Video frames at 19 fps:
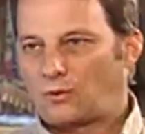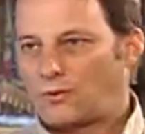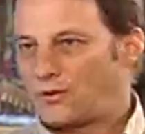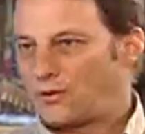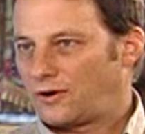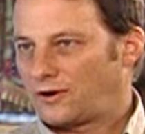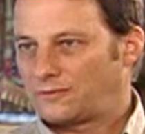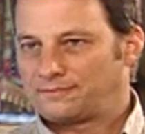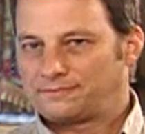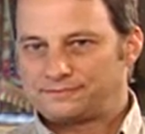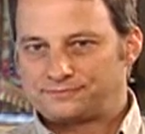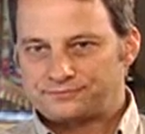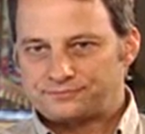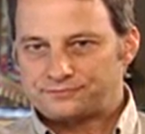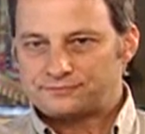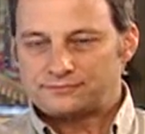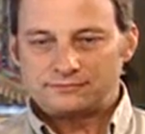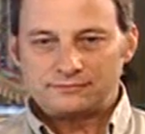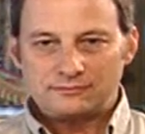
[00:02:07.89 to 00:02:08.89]
or
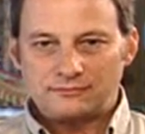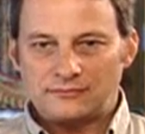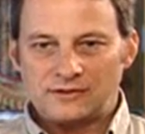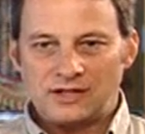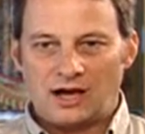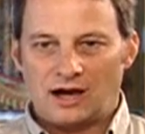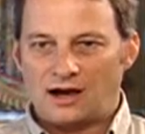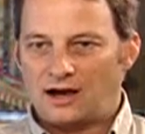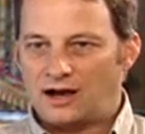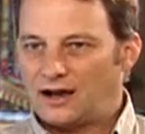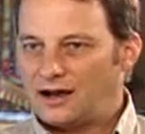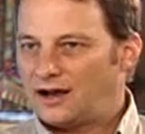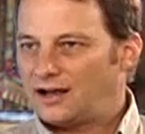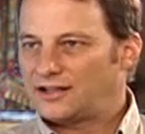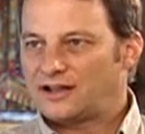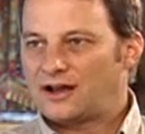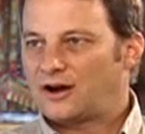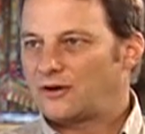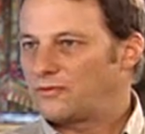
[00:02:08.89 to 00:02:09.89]
uh,
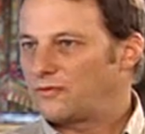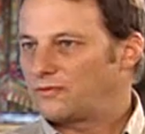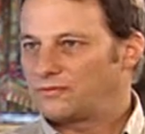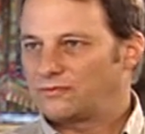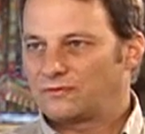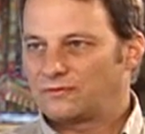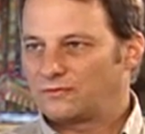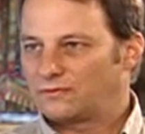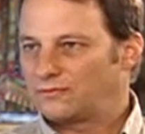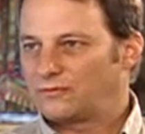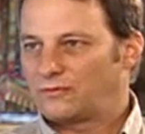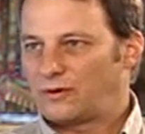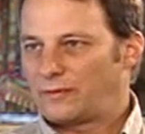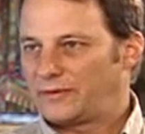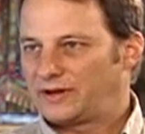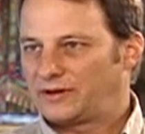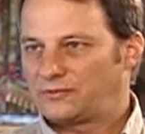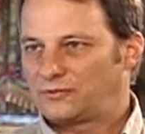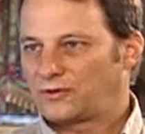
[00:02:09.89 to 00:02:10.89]
a young
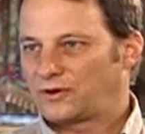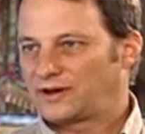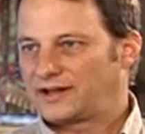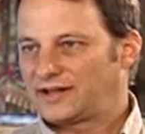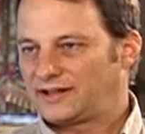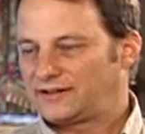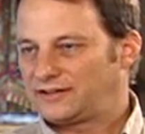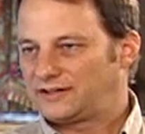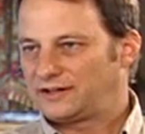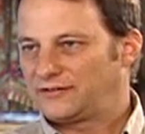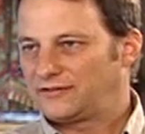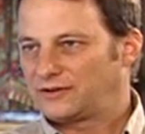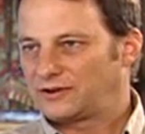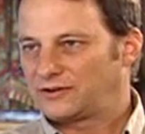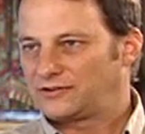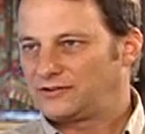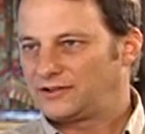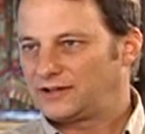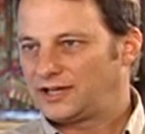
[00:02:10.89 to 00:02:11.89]
woman working at the
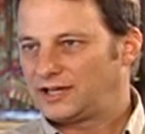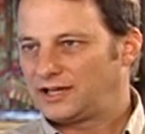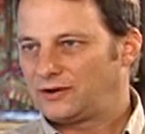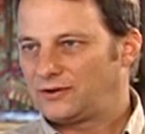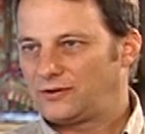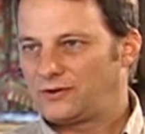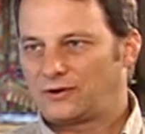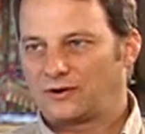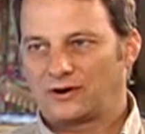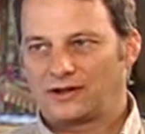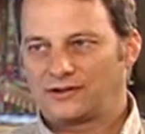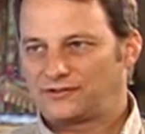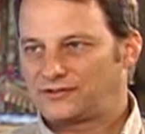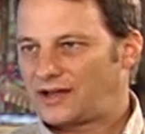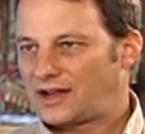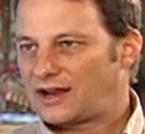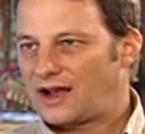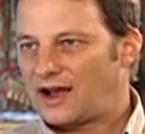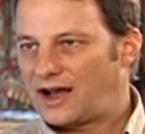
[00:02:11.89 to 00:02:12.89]
university or a
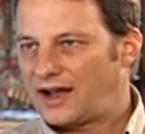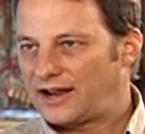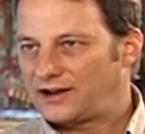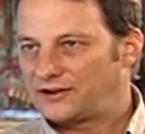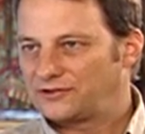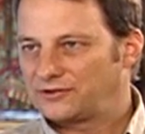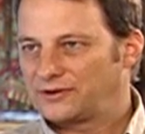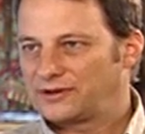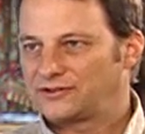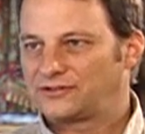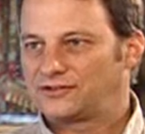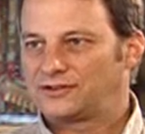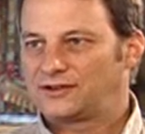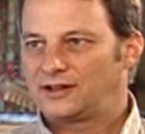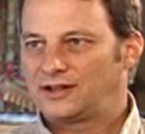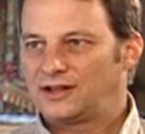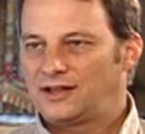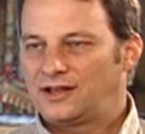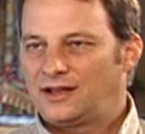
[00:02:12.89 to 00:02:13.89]

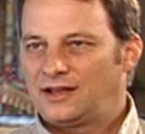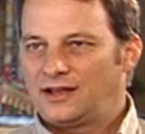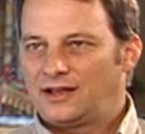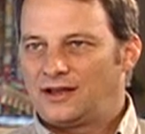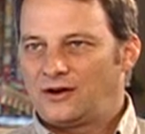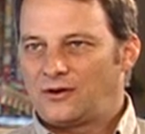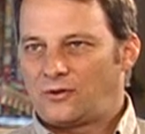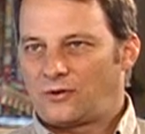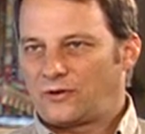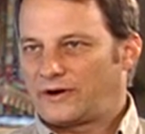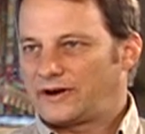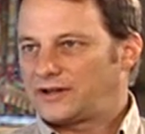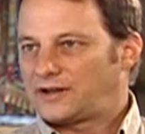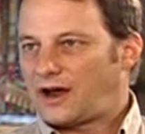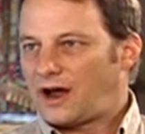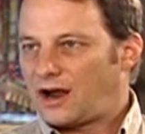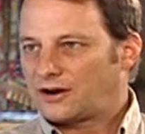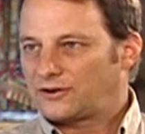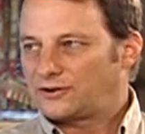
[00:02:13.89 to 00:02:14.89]
psychiatrist or a
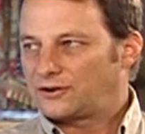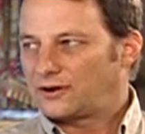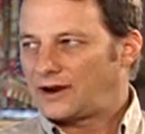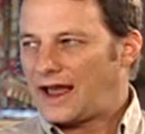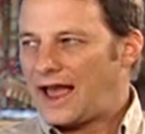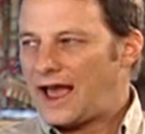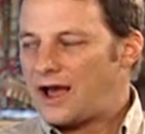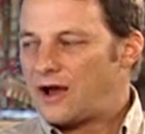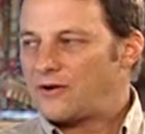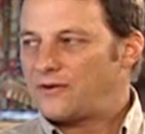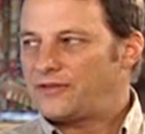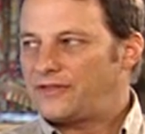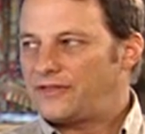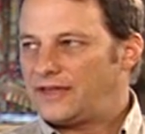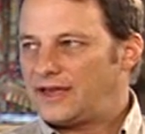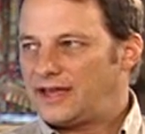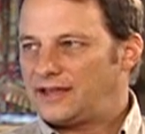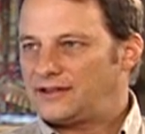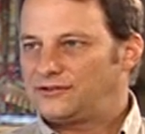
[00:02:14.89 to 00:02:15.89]
doctor, how
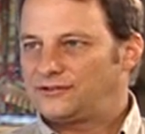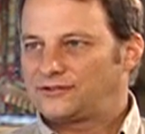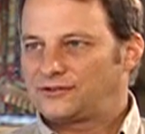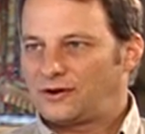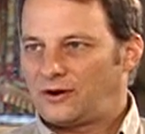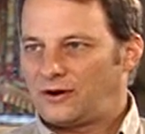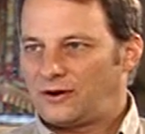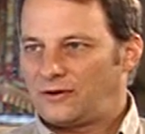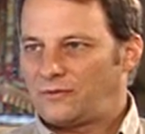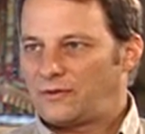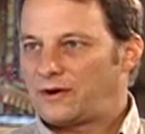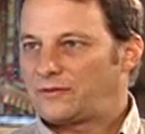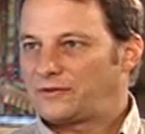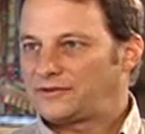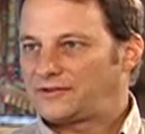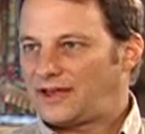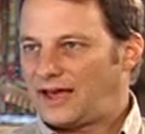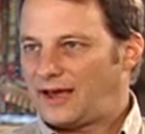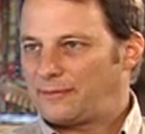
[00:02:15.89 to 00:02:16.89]
they saw what
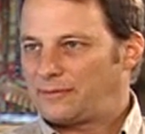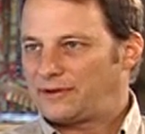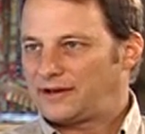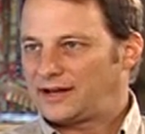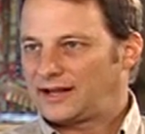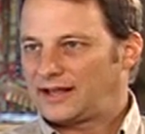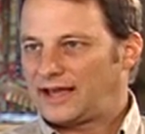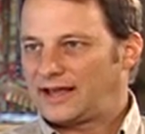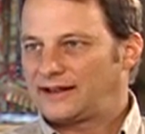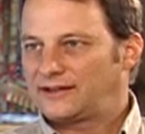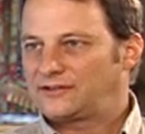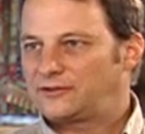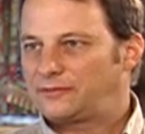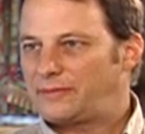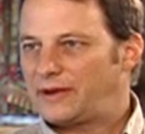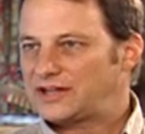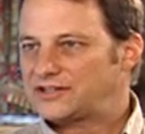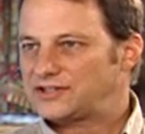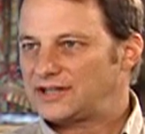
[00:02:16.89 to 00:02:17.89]
was happening and
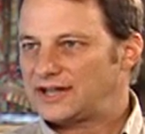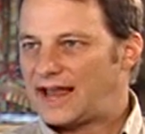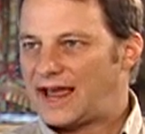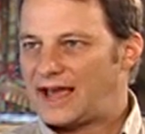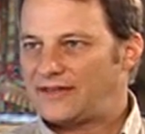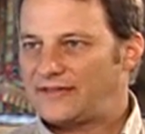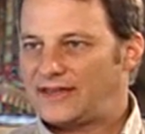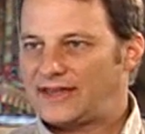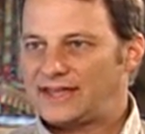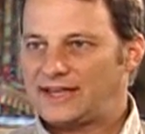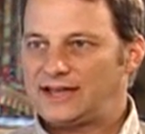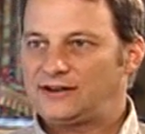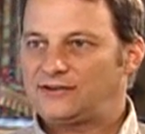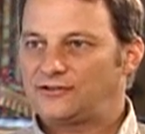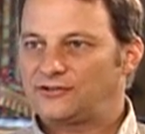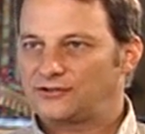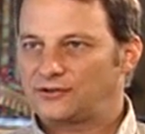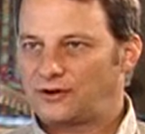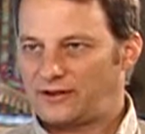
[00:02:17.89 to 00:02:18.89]
especially how they
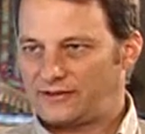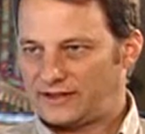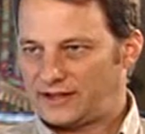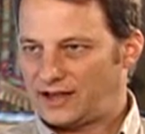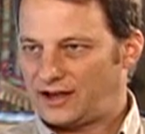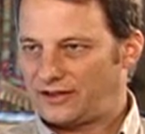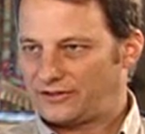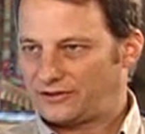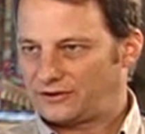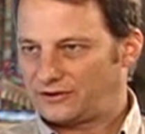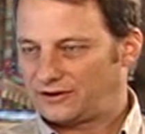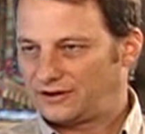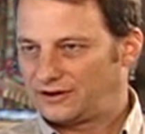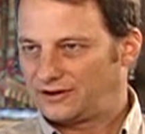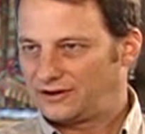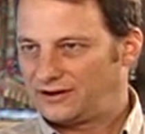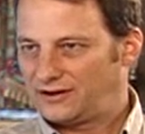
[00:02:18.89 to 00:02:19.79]
each saw the other.